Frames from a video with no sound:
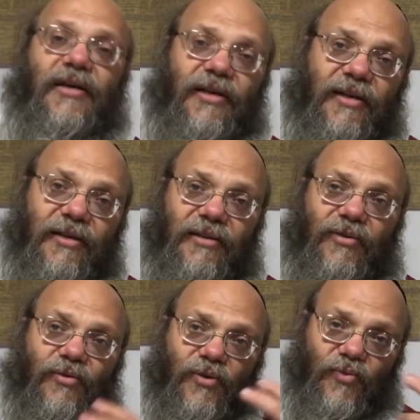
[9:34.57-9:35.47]
is
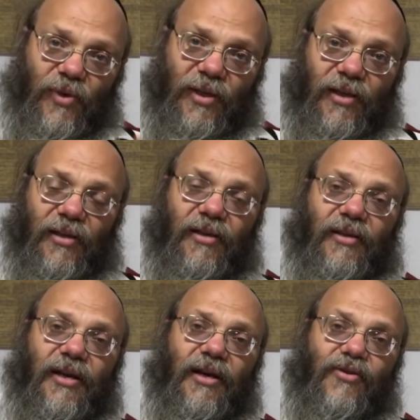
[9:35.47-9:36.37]
to
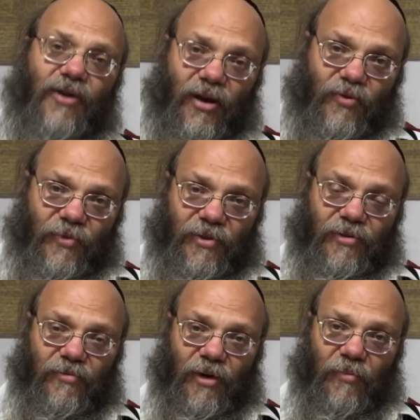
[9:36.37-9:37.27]
sweeten their
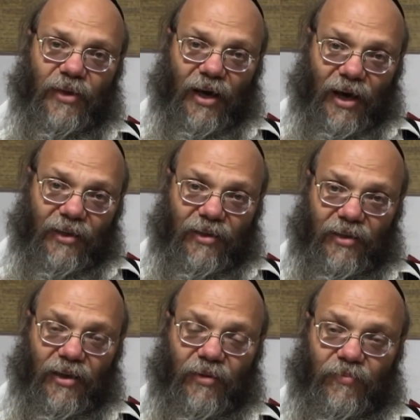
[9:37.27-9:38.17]
judgments. Amtakata
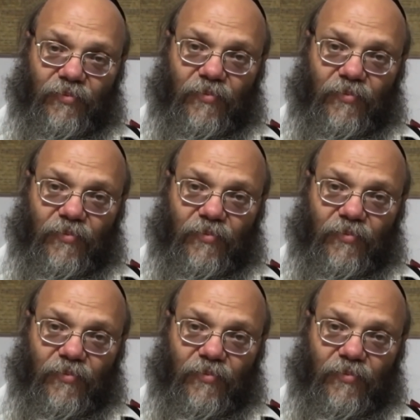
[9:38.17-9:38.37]
dinim.